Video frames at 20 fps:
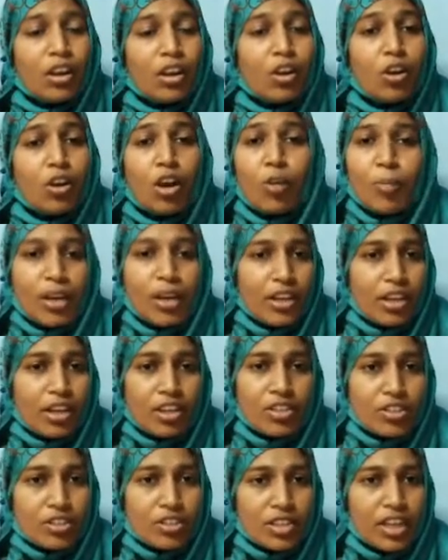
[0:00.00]
No, my
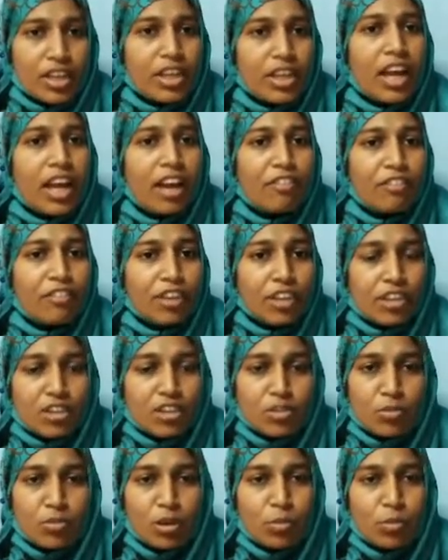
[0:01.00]
dear children. After
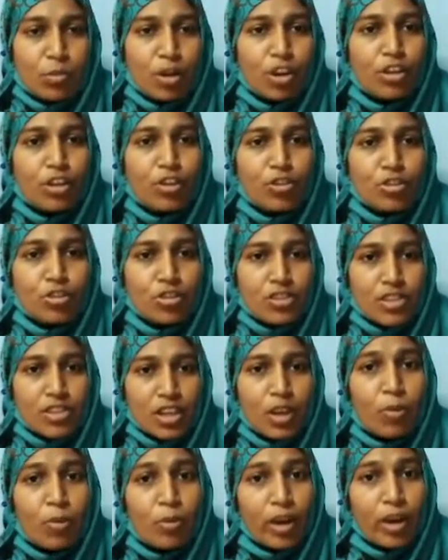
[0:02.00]
decimal point, you should
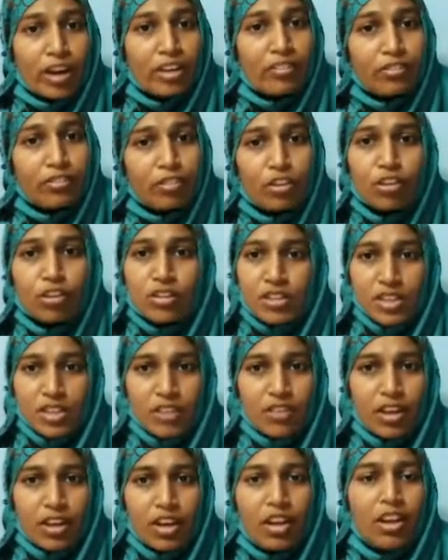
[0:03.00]
say
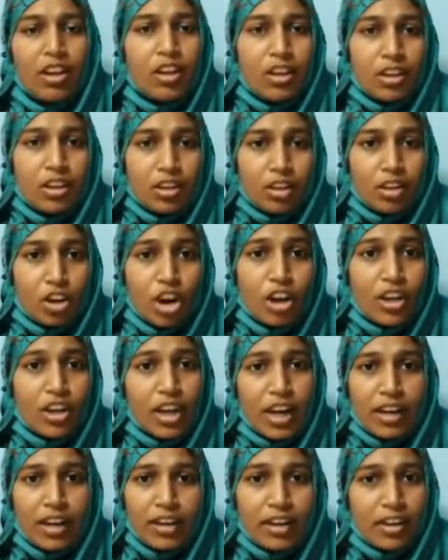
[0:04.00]
147, not
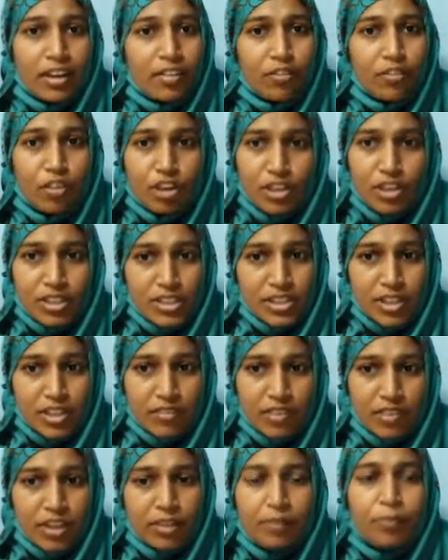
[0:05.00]

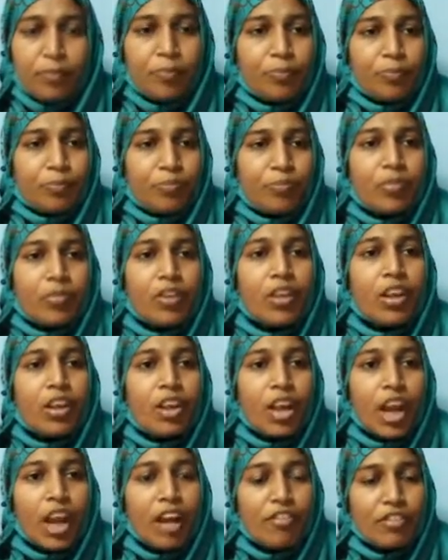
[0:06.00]
147.
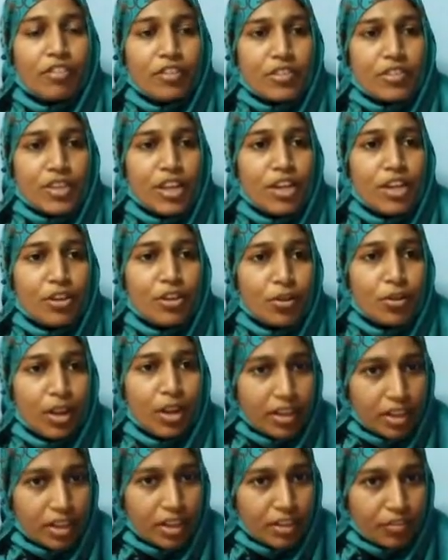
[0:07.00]
You have to say
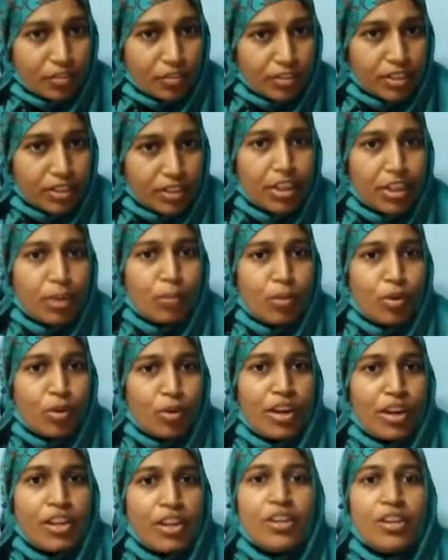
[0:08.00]

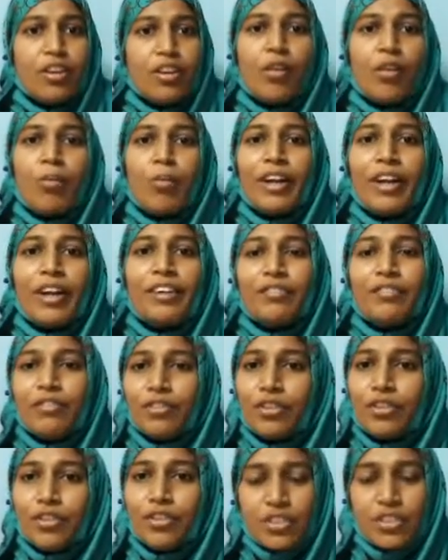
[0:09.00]

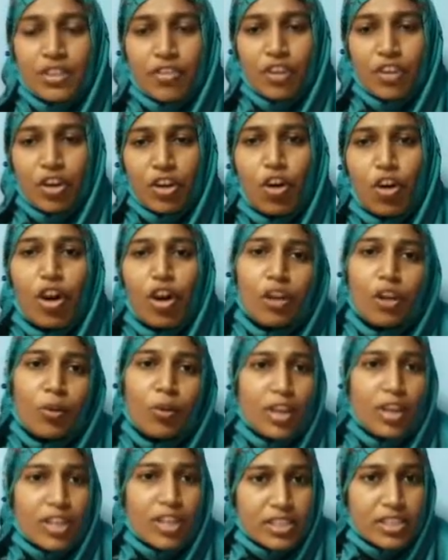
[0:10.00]
253.147, or
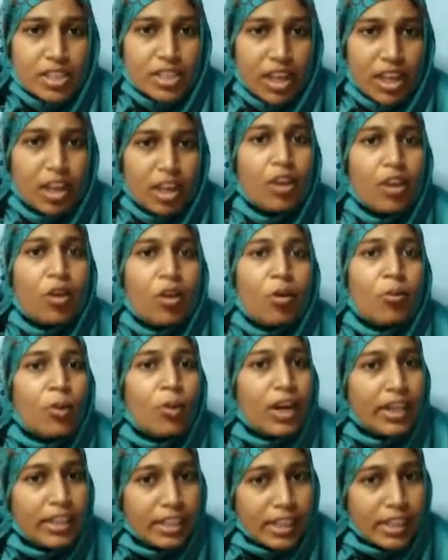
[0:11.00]
you can say
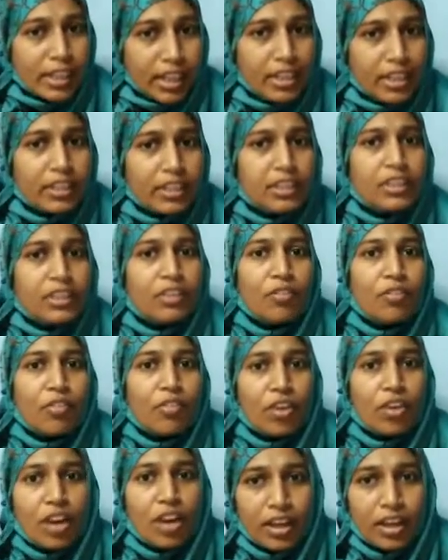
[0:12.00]
1/10th,
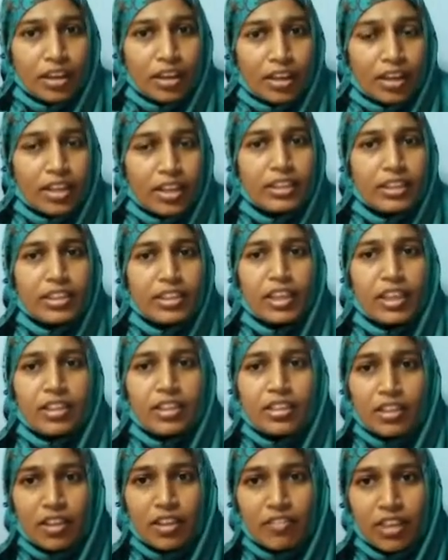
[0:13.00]
400th
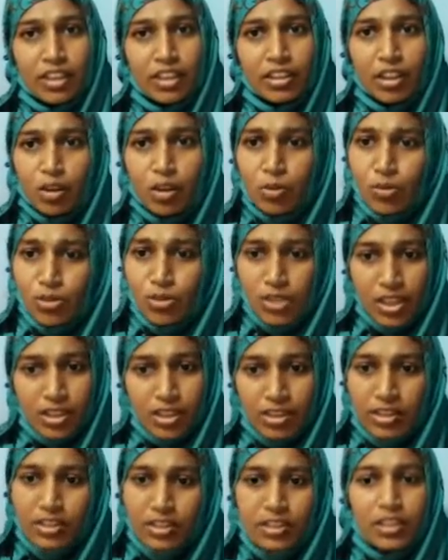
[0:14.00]
and
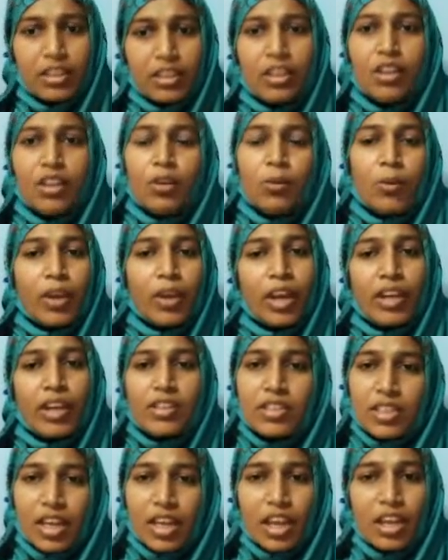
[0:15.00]
7,000ths. You can
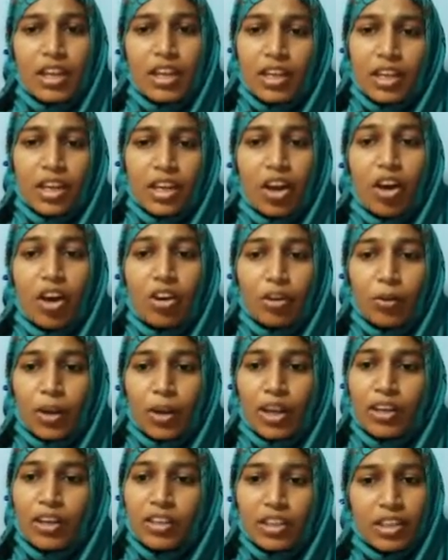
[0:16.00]
say, or you
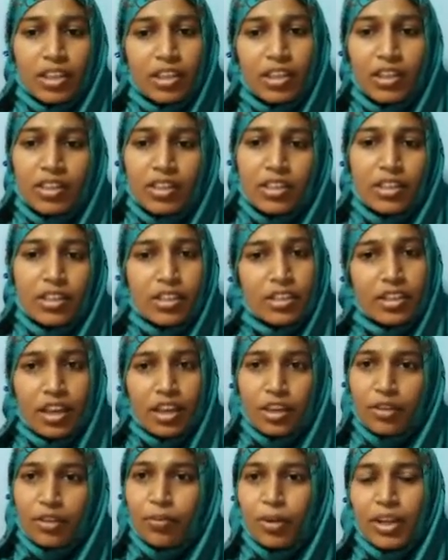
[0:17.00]
can read it
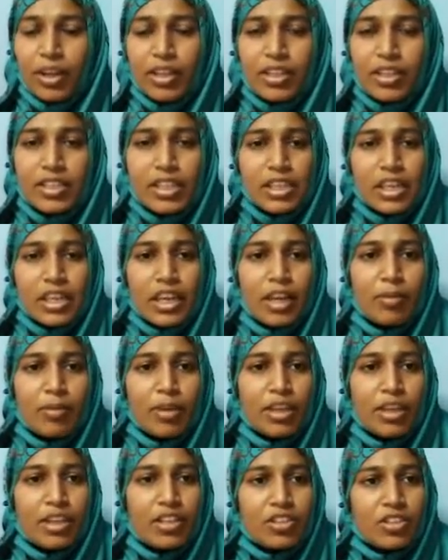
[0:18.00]
that way. Is it clear,
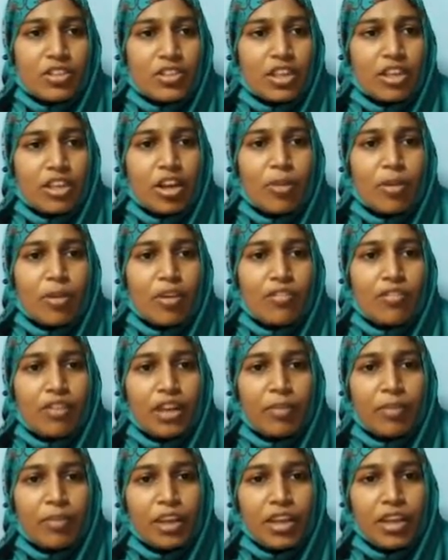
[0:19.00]
my dear children? Come on,
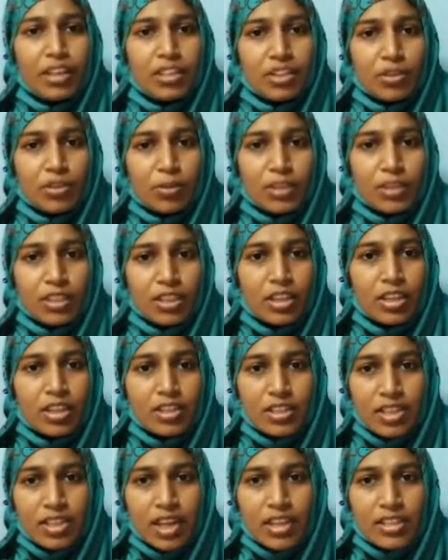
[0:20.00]
fill up the next question,
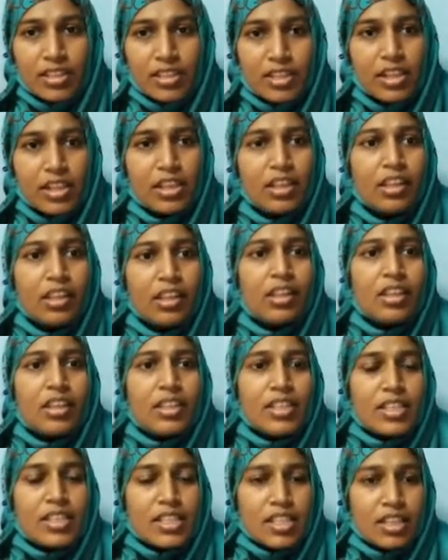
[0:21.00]
next answer.
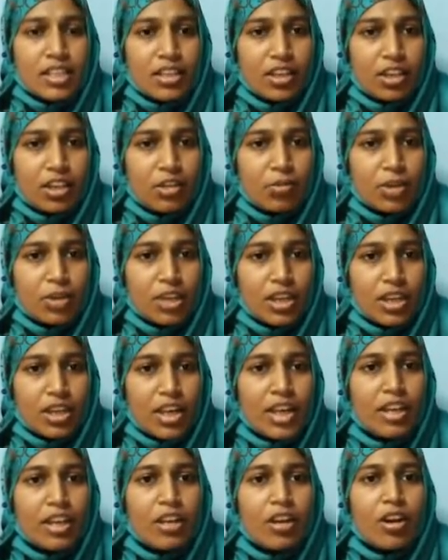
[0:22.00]

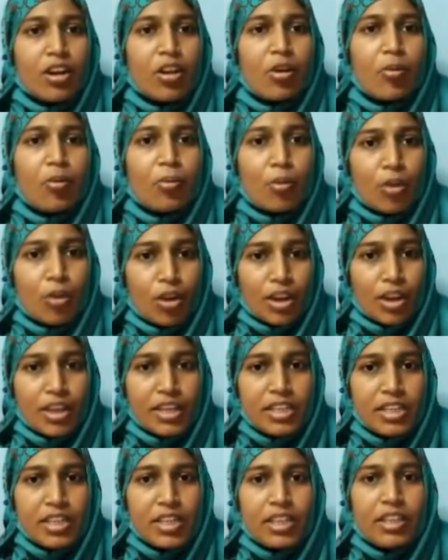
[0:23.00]

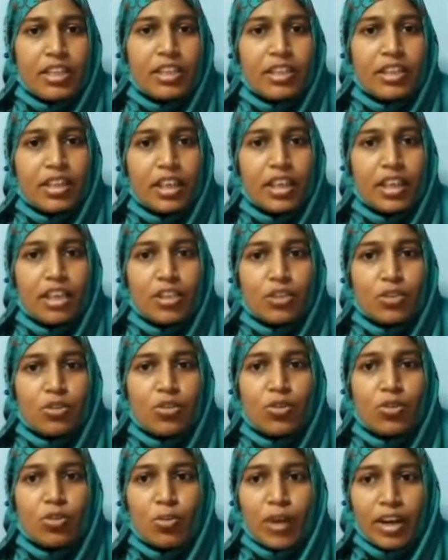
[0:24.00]

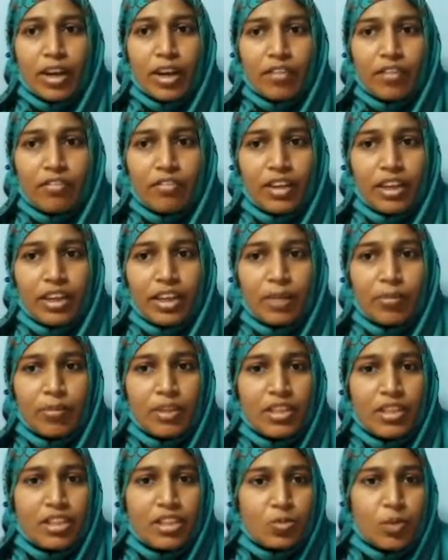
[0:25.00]
629.321. Fill it up
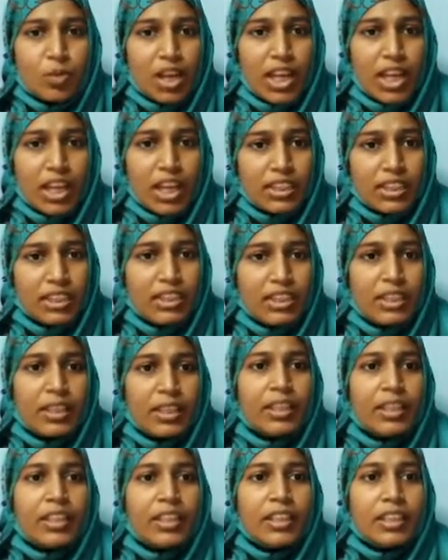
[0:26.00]
in this blanks.
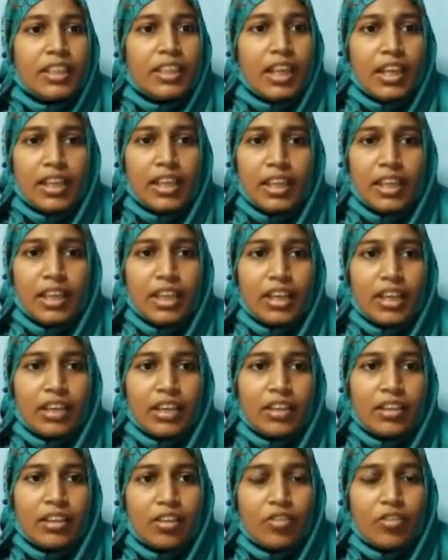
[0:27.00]
Then
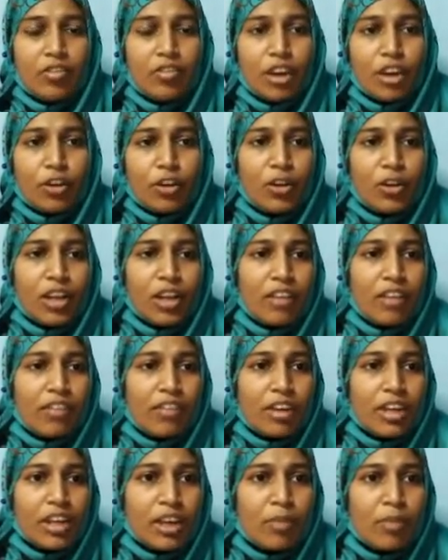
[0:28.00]
here, I don't have
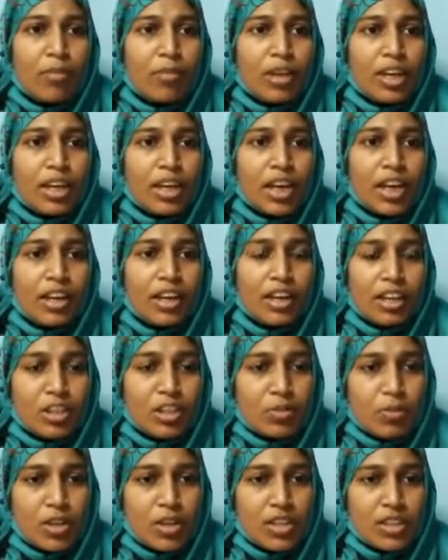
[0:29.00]
any number in
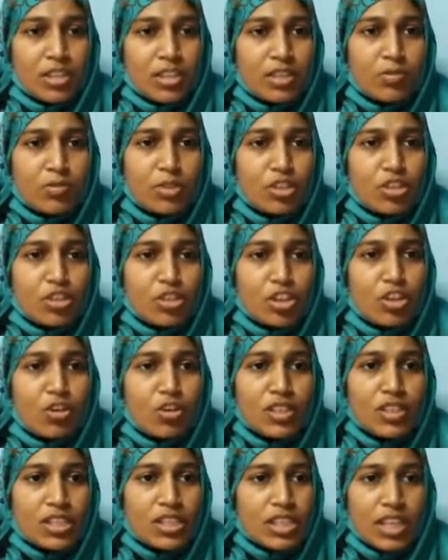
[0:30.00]
hundreds place. It means
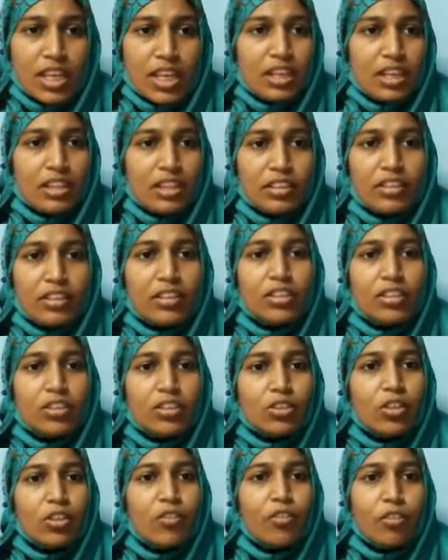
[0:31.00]
0 is here.
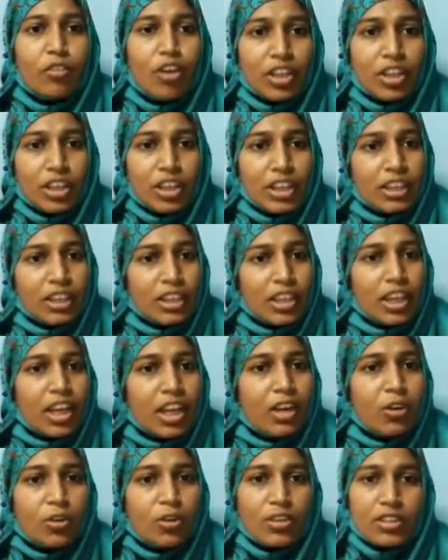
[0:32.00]
So 43
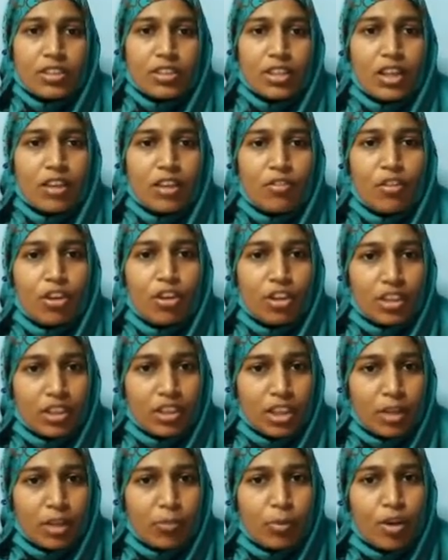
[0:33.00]
alone is there.
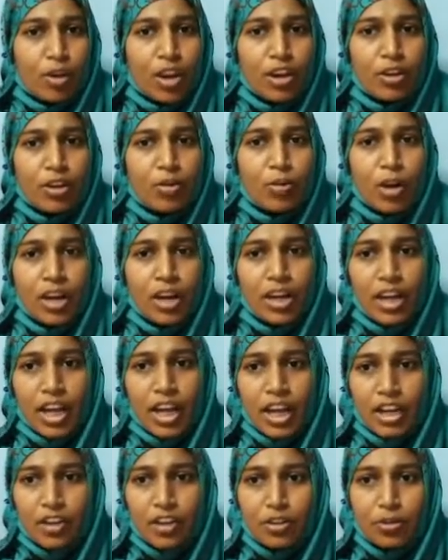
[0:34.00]

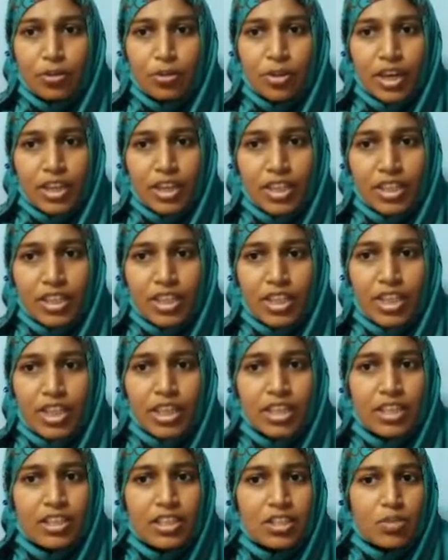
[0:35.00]
43.192. Write it
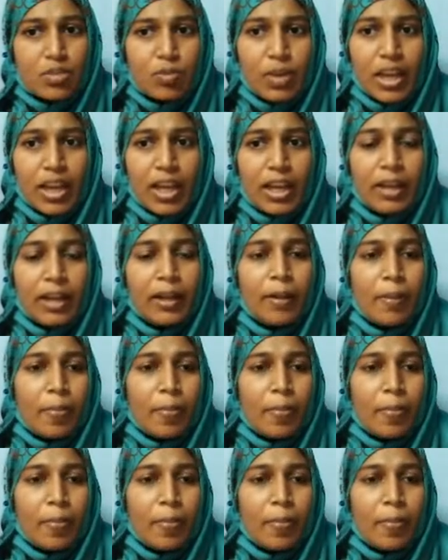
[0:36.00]
here in this blank.